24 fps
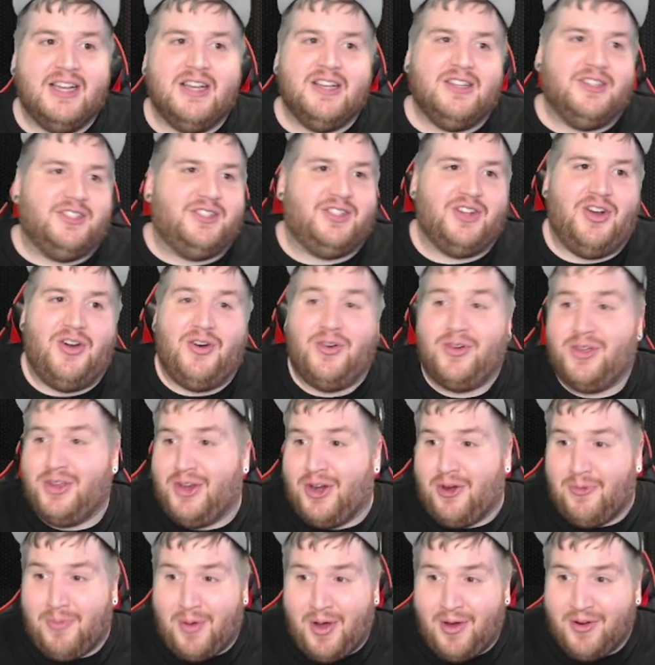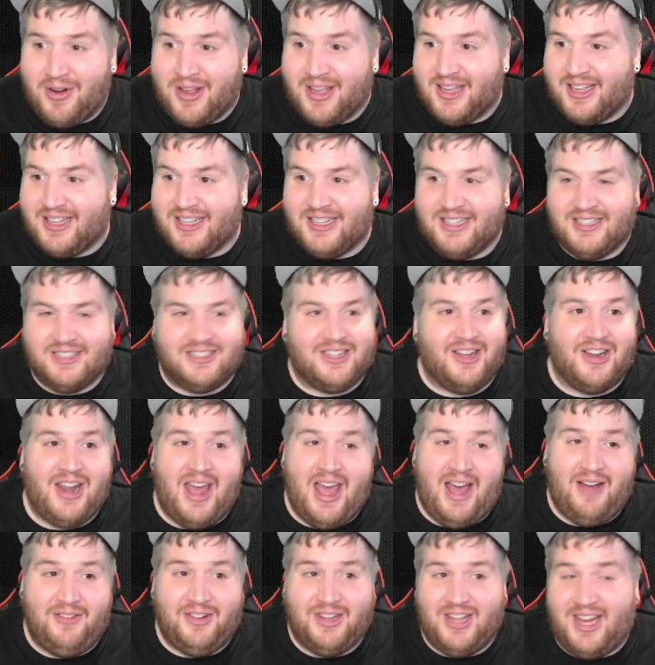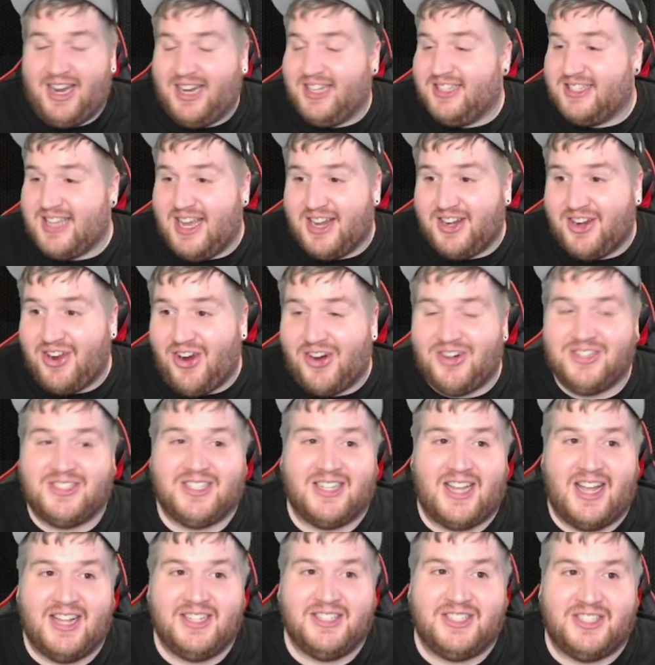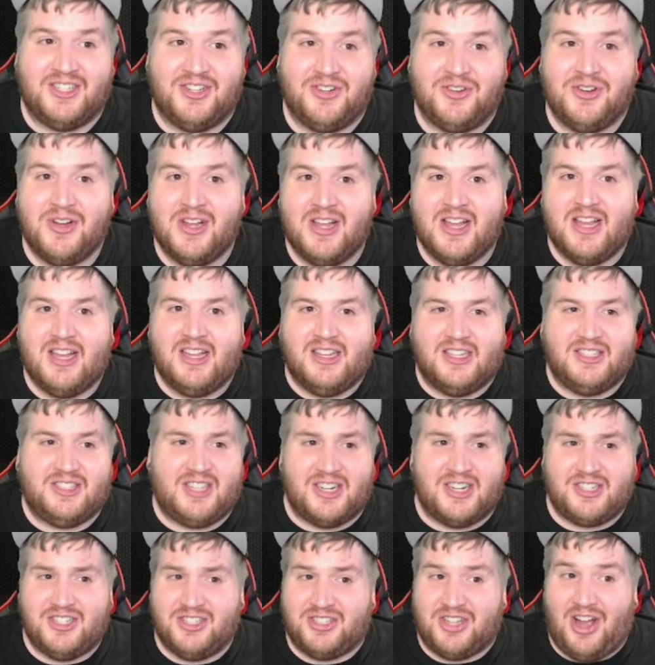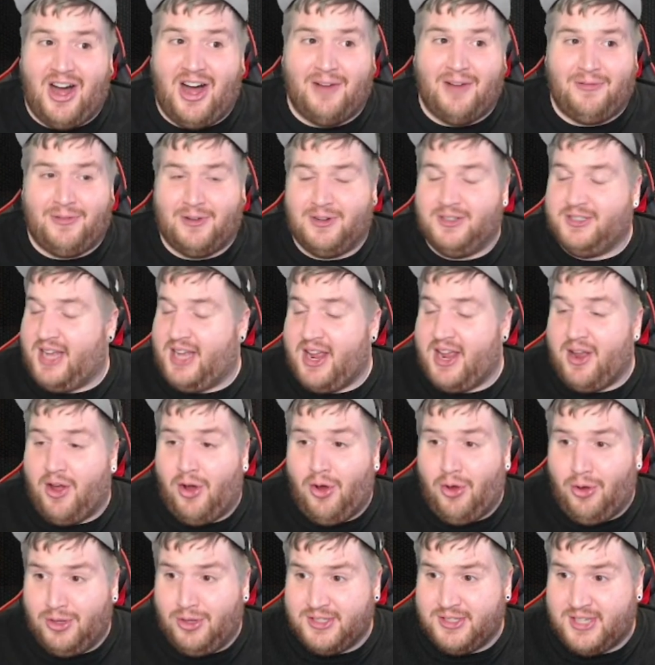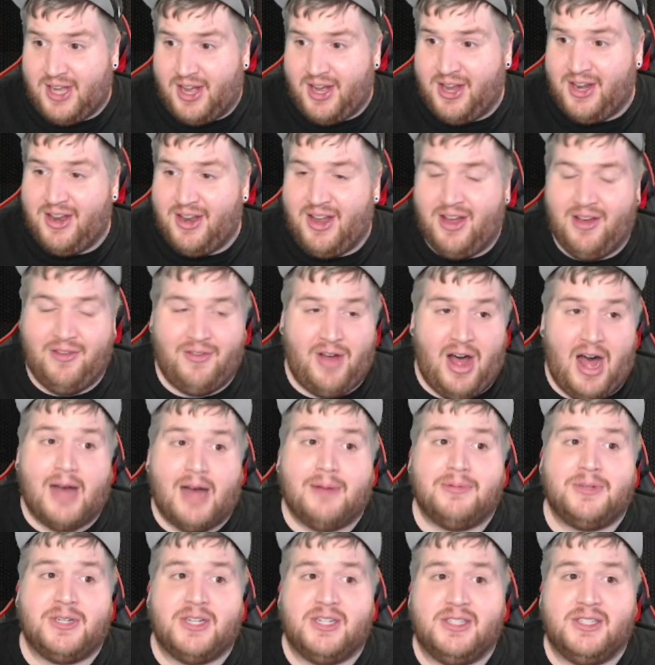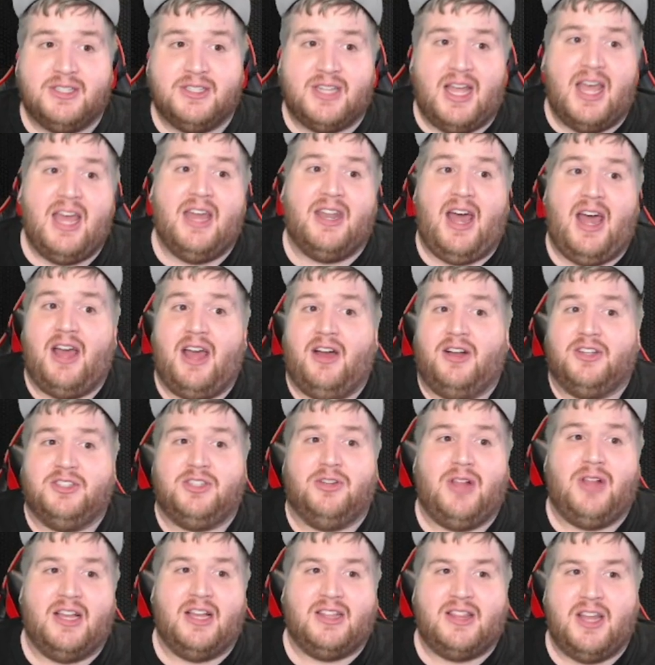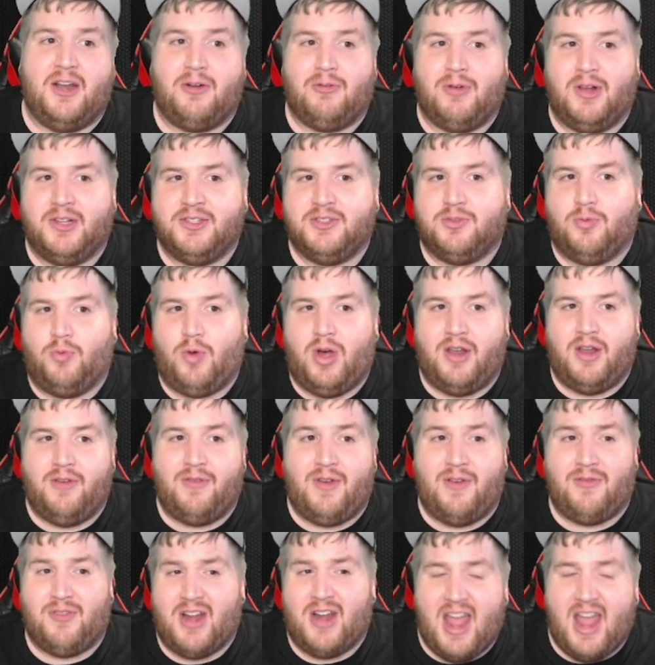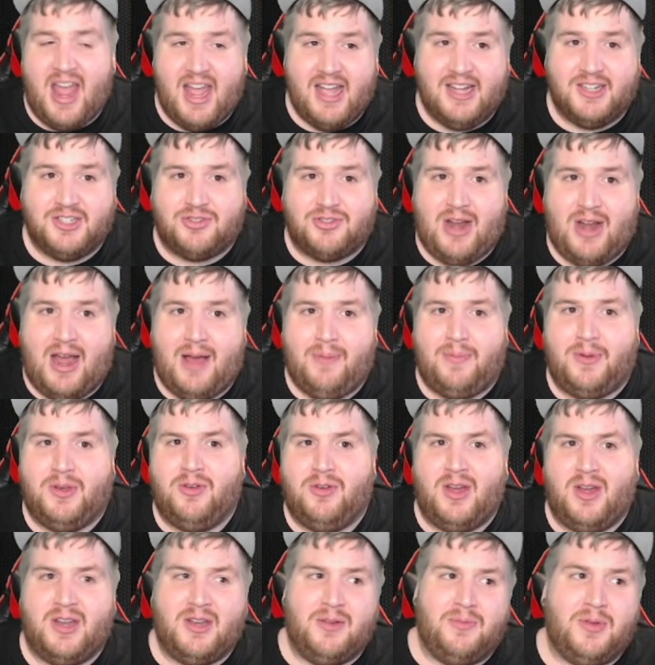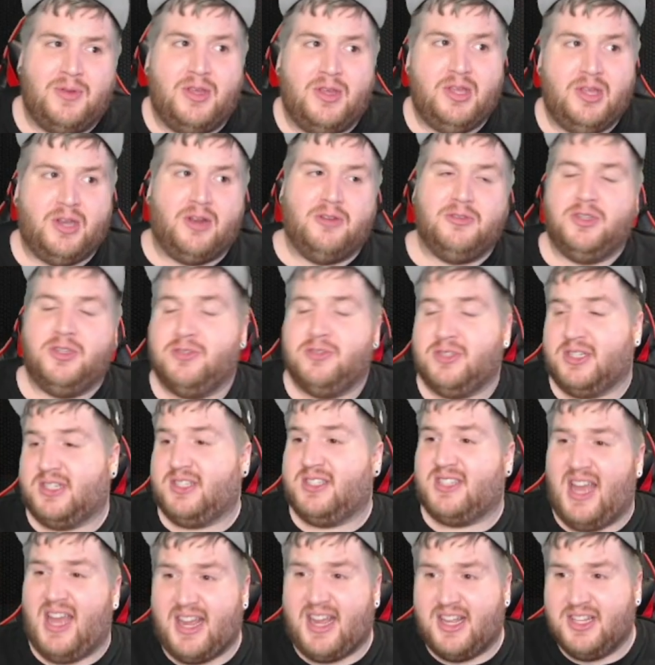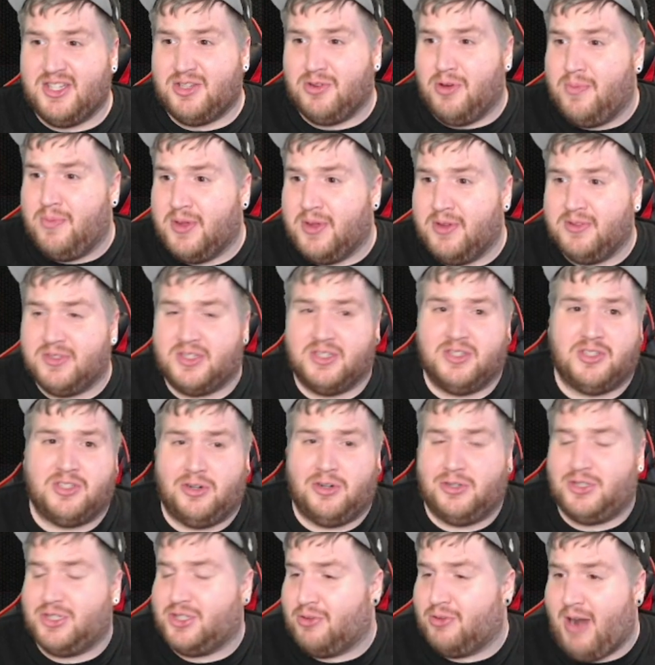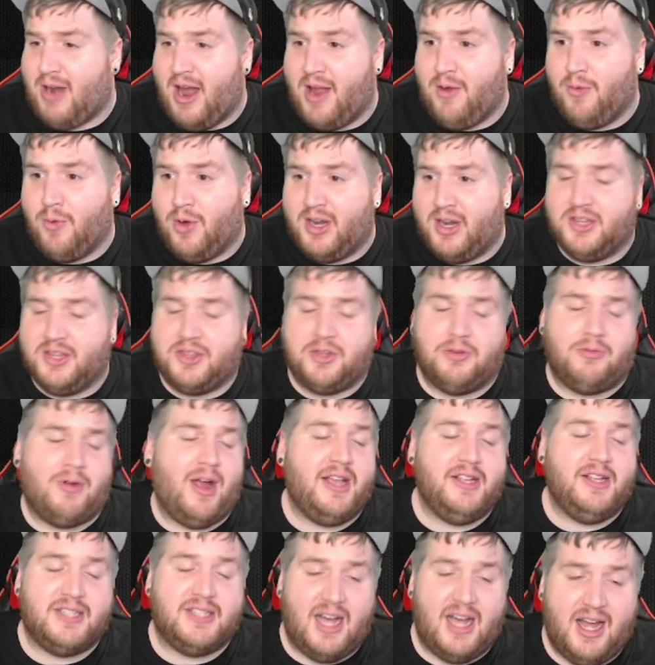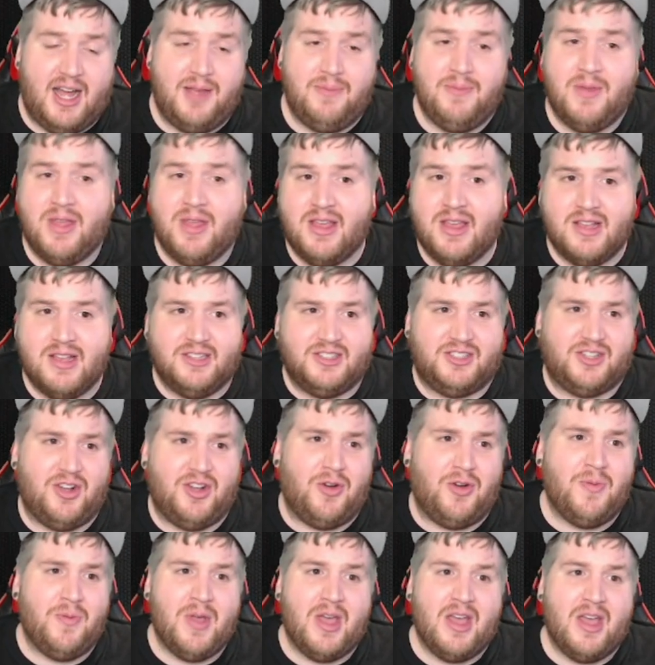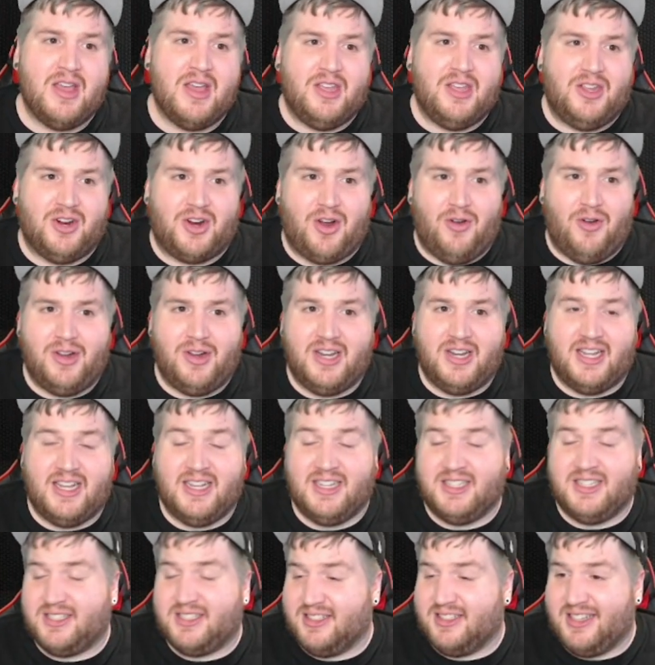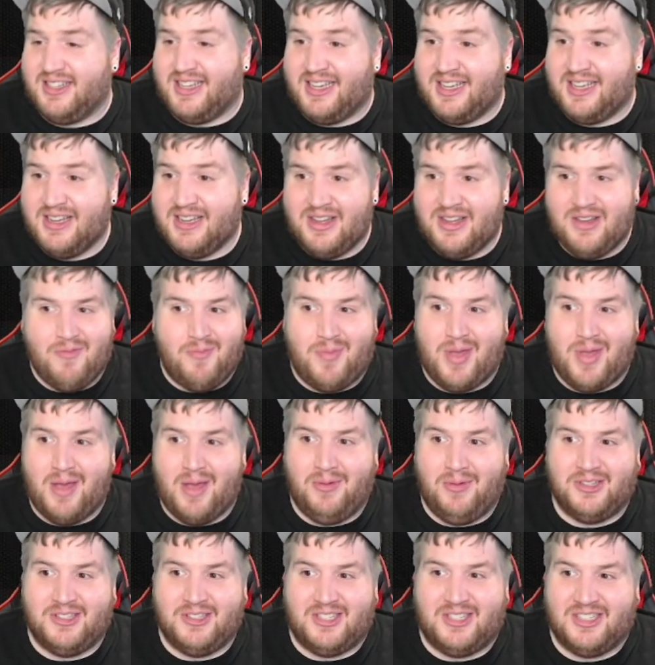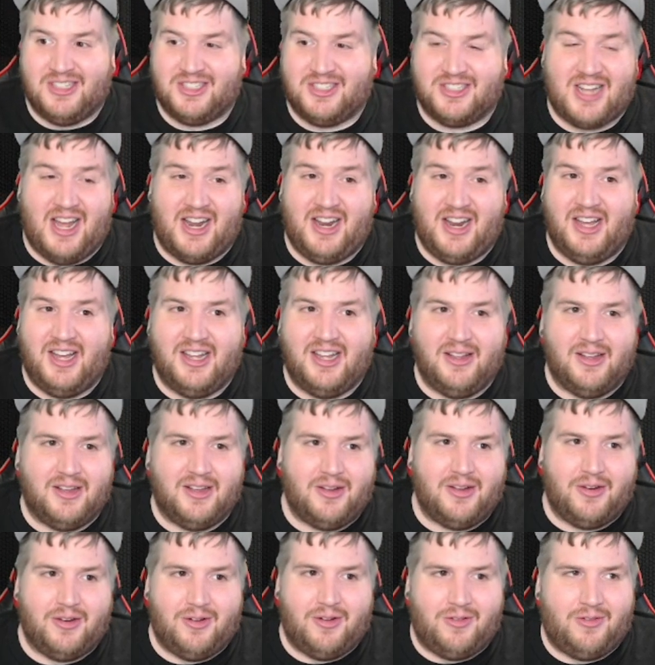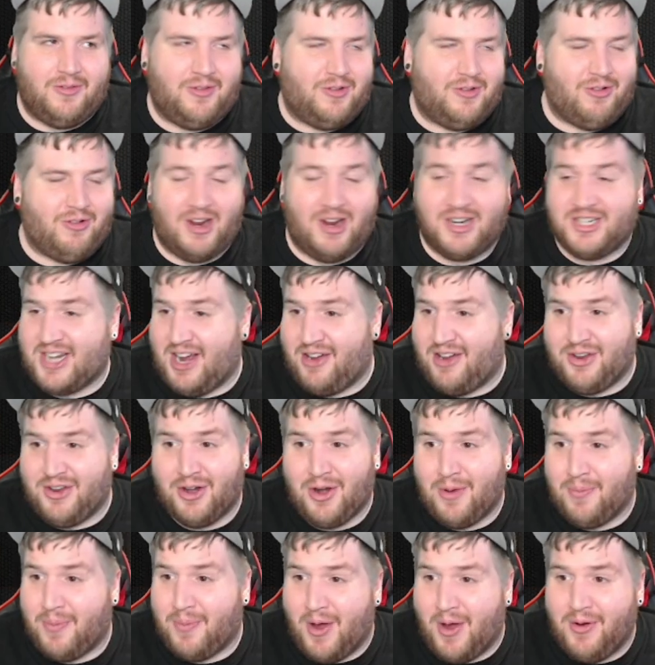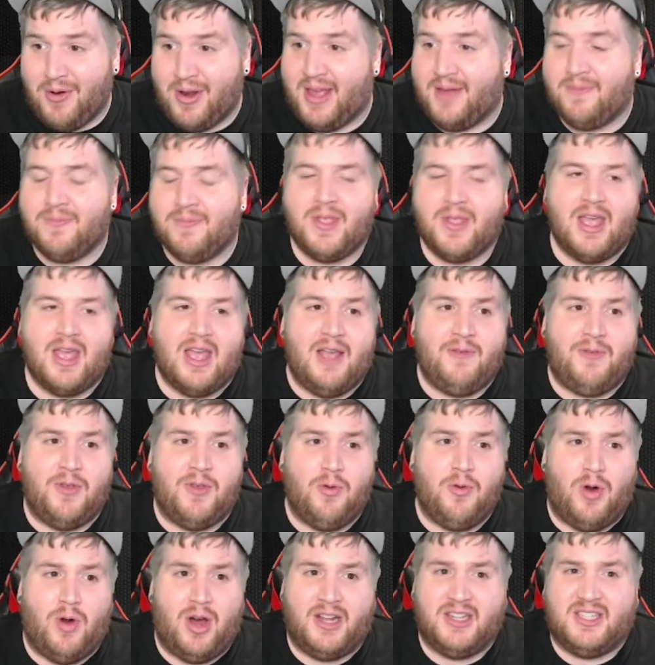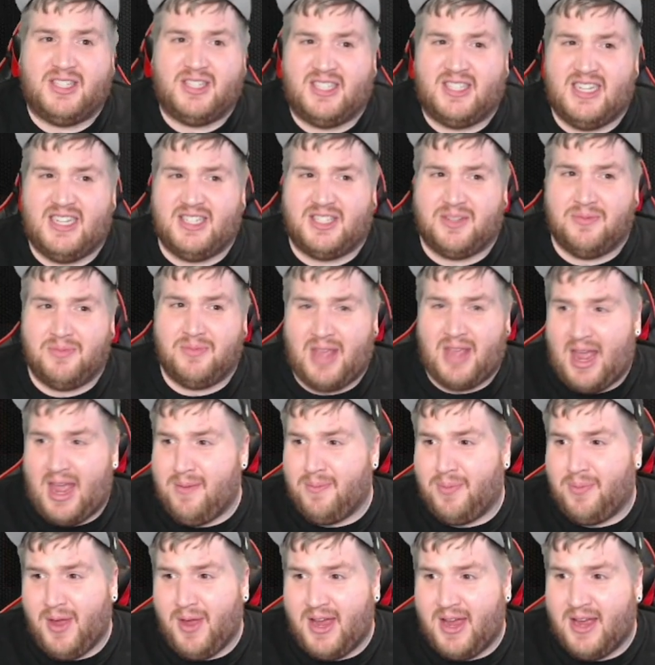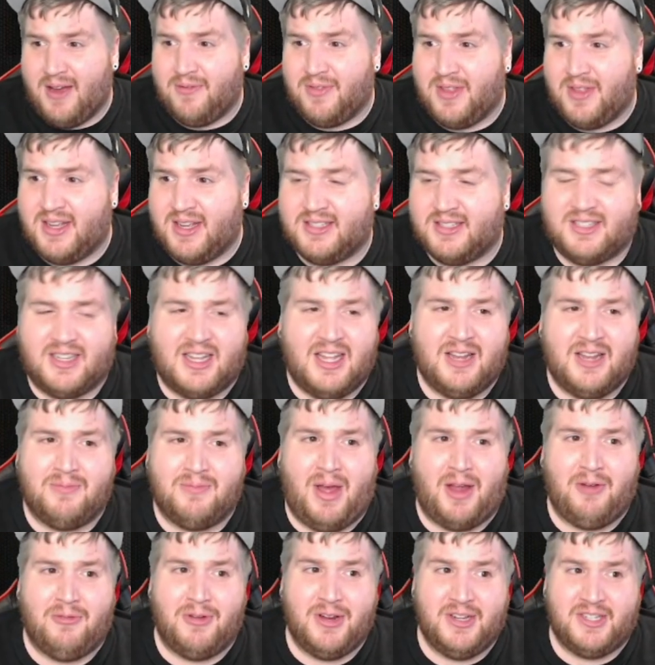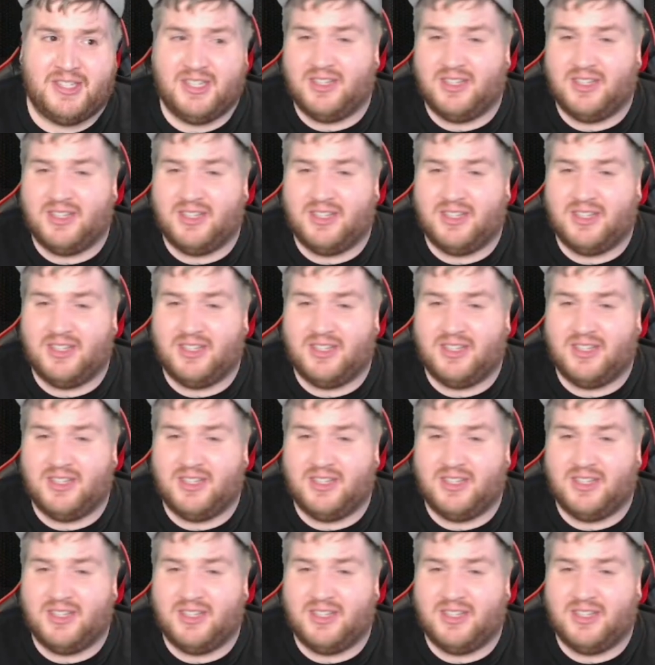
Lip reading: so your opponent is going to have a lot of dead cards against you. This deck just offers a whole ton of options, and I also like that it runs one of every hand trap, and you end up, you know, using Sengen to abuse and search the right one at the right time. So you're going to easily be able to just kind of crush out your opponent. If you want to see some gameplay of this, in my recent